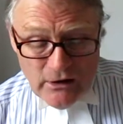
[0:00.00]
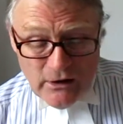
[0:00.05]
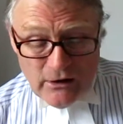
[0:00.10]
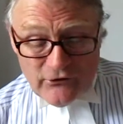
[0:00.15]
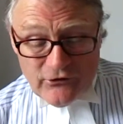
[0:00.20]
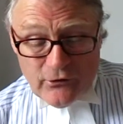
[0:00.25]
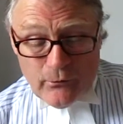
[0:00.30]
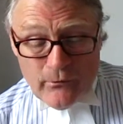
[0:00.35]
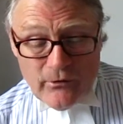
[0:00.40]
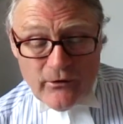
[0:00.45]

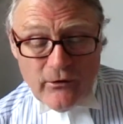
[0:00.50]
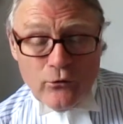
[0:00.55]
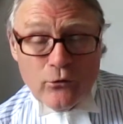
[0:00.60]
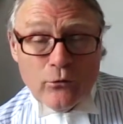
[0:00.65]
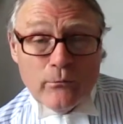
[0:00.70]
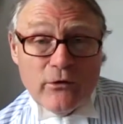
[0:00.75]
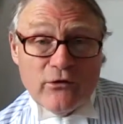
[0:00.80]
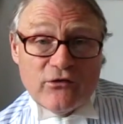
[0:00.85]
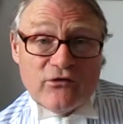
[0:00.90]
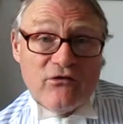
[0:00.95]
So within
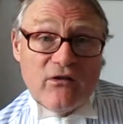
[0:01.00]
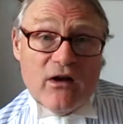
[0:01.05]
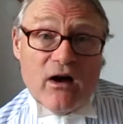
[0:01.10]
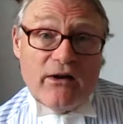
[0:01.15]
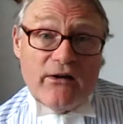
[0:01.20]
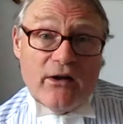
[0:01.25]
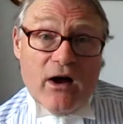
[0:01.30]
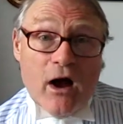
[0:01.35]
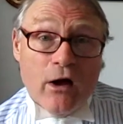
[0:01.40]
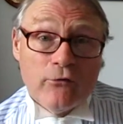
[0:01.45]
almost
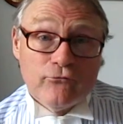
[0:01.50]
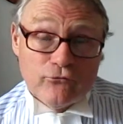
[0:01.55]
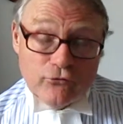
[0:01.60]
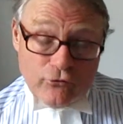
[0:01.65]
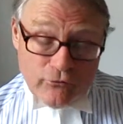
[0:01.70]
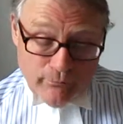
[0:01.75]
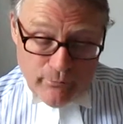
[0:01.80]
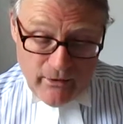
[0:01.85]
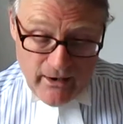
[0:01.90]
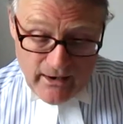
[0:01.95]

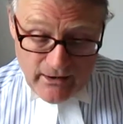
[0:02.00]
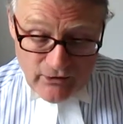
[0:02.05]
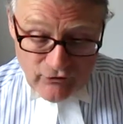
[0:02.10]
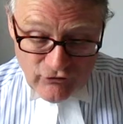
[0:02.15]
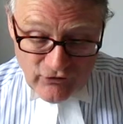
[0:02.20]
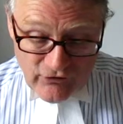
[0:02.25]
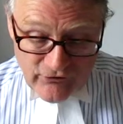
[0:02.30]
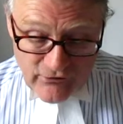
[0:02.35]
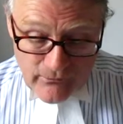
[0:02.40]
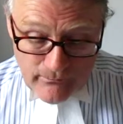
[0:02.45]
900
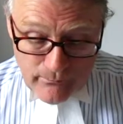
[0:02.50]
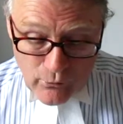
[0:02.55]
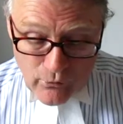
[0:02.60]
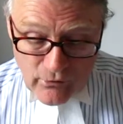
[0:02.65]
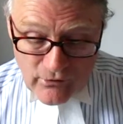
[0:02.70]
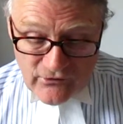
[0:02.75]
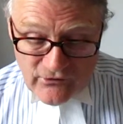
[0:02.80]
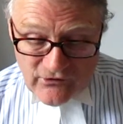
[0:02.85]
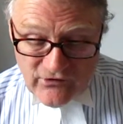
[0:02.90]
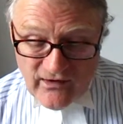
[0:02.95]
pages, the book
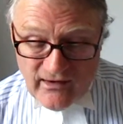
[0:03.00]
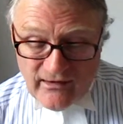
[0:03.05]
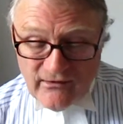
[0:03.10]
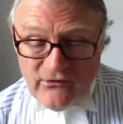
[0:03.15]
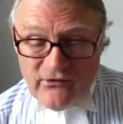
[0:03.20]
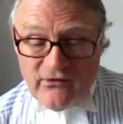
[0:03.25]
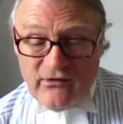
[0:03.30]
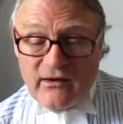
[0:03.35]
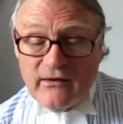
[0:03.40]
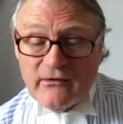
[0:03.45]

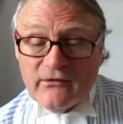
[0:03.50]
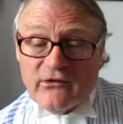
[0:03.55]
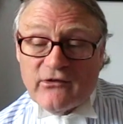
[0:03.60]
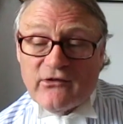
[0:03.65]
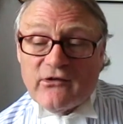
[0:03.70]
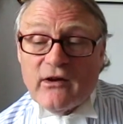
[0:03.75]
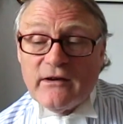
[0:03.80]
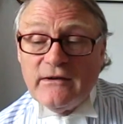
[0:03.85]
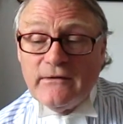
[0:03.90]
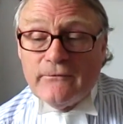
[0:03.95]
contains the
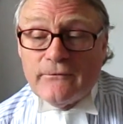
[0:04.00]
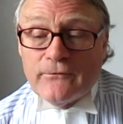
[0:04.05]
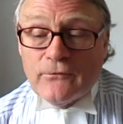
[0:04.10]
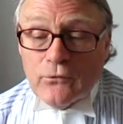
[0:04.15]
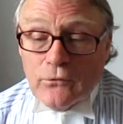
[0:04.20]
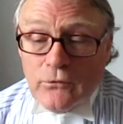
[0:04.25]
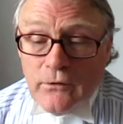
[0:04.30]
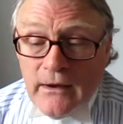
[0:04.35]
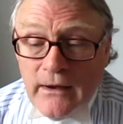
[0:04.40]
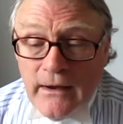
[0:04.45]

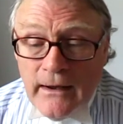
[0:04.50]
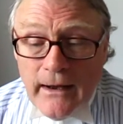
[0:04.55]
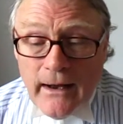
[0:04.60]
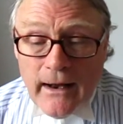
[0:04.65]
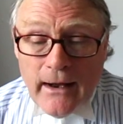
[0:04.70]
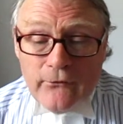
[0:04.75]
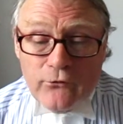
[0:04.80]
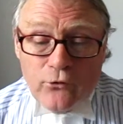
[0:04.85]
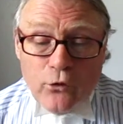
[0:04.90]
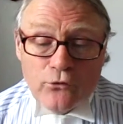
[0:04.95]
insightful
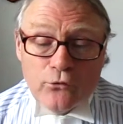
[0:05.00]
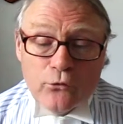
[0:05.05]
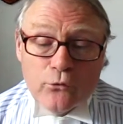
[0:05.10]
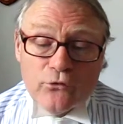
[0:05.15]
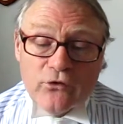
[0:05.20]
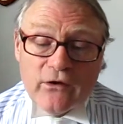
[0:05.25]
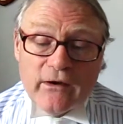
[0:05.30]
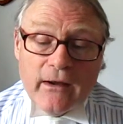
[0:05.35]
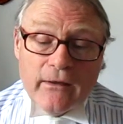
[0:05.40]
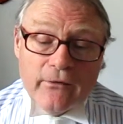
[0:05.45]
and not
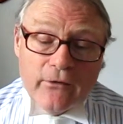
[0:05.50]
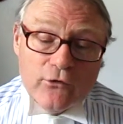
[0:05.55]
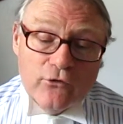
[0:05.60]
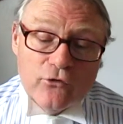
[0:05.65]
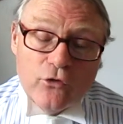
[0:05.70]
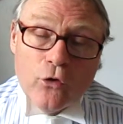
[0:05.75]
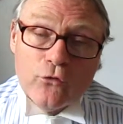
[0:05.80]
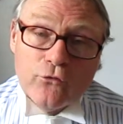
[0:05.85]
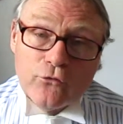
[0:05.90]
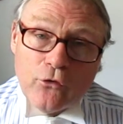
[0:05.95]
altogether
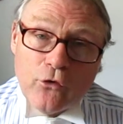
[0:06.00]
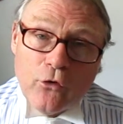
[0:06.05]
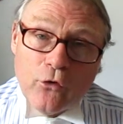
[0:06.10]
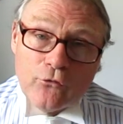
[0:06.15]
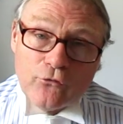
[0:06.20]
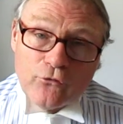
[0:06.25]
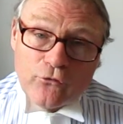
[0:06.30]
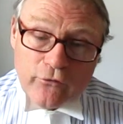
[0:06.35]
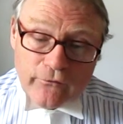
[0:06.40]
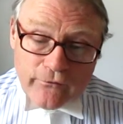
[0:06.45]

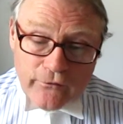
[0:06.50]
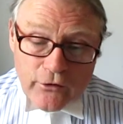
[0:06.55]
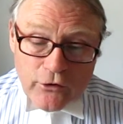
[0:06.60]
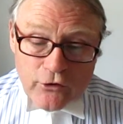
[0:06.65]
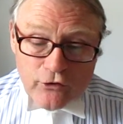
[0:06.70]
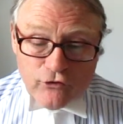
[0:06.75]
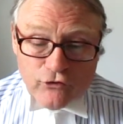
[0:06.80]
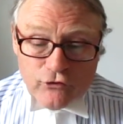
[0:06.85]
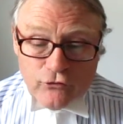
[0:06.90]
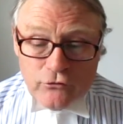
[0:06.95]

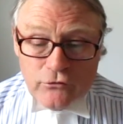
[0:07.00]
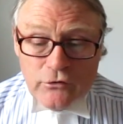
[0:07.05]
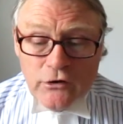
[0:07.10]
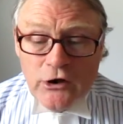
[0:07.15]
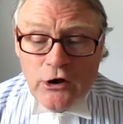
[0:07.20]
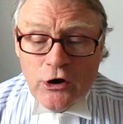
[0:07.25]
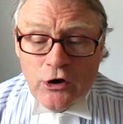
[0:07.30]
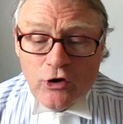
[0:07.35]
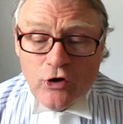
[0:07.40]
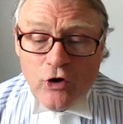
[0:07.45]
non-controversial
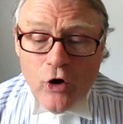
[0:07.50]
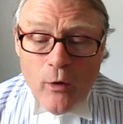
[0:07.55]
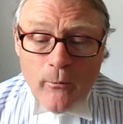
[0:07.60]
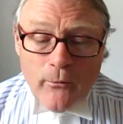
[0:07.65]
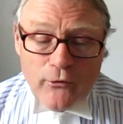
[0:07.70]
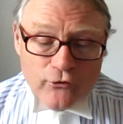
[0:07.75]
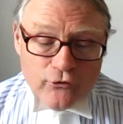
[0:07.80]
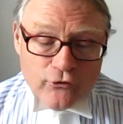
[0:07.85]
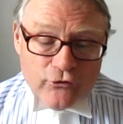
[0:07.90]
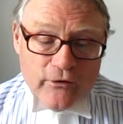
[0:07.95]

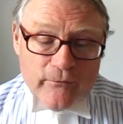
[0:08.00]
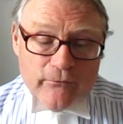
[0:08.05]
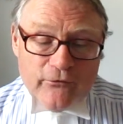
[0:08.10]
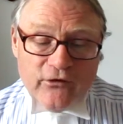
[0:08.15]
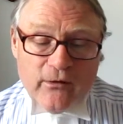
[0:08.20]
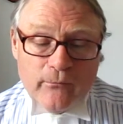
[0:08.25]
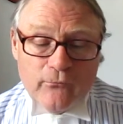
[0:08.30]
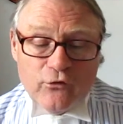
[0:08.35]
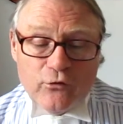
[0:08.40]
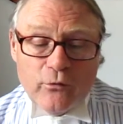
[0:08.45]
commentary of
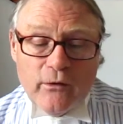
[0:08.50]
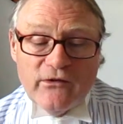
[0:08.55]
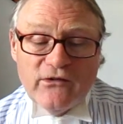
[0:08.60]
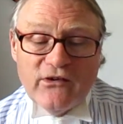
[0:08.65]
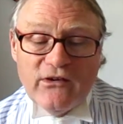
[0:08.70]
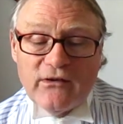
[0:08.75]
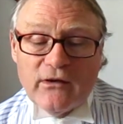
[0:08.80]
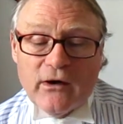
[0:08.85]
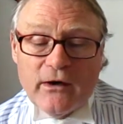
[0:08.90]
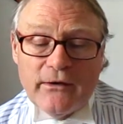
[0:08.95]
some
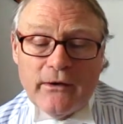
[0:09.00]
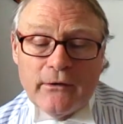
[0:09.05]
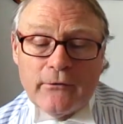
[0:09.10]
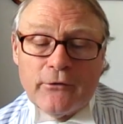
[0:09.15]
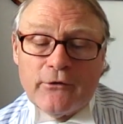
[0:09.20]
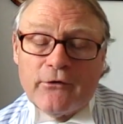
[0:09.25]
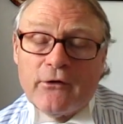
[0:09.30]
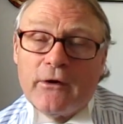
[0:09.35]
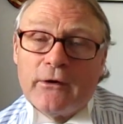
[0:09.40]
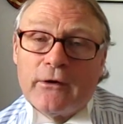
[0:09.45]
29
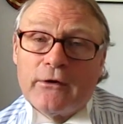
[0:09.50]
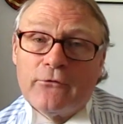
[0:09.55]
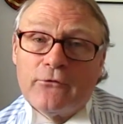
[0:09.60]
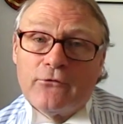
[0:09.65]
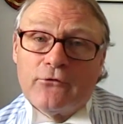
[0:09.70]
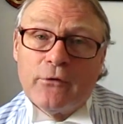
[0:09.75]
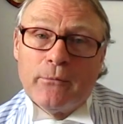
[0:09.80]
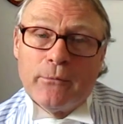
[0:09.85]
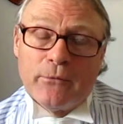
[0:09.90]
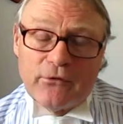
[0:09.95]
erudite
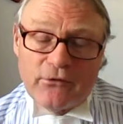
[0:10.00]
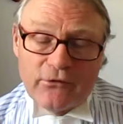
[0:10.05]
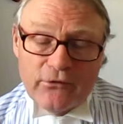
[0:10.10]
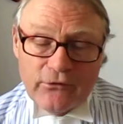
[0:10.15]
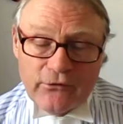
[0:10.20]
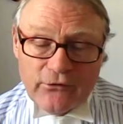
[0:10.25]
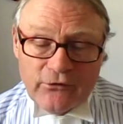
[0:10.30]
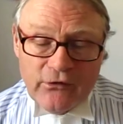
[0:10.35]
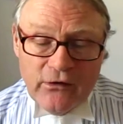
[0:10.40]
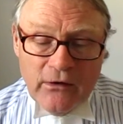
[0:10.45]

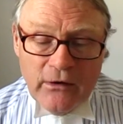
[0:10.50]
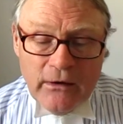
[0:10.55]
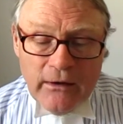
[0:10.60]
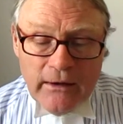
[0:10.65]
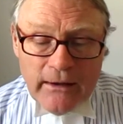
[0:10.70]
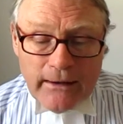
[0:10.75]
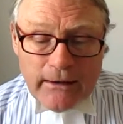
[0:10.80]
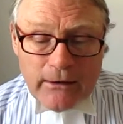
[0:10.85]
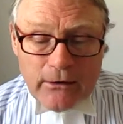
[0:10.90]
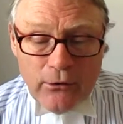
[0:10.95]
contributors,
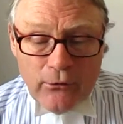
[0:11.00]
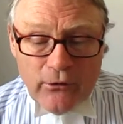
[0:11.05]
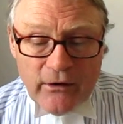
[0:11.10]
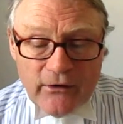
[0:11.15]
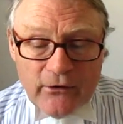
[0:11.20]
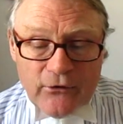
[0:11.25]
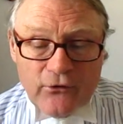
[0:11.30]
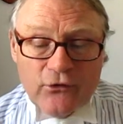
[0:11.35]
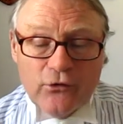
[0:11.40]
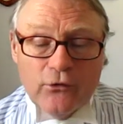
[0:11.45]

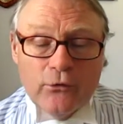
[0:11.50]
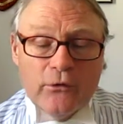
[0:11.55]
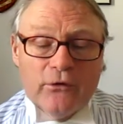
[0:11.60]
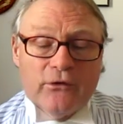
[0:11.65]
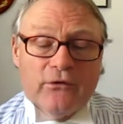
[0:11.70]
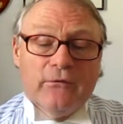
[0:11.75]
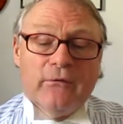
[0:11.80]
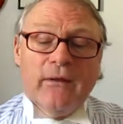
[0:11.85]
including the two